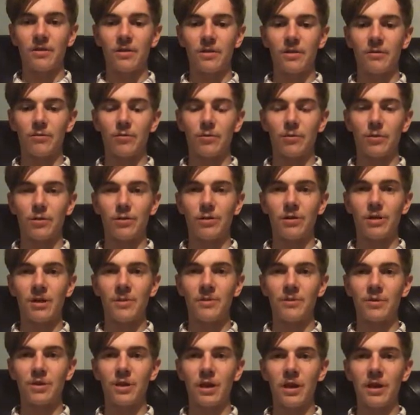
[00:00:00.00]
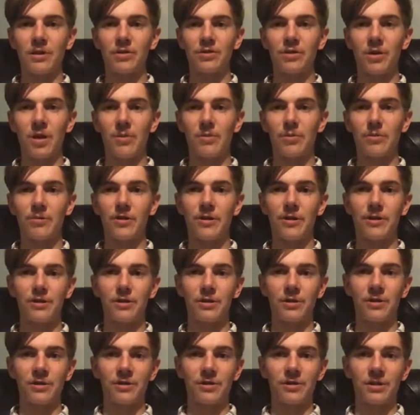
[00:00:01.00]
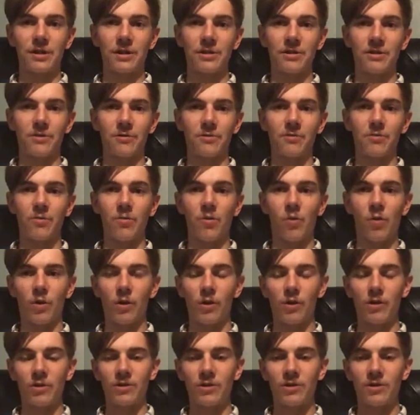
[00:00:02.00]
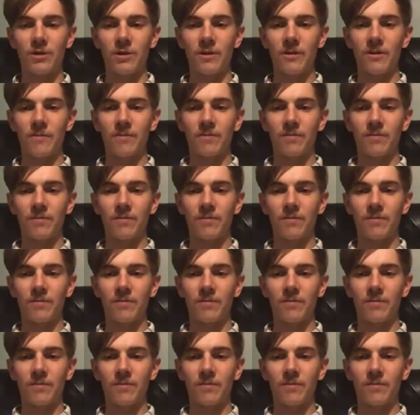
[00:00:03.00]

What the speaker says: regime change operations and wars.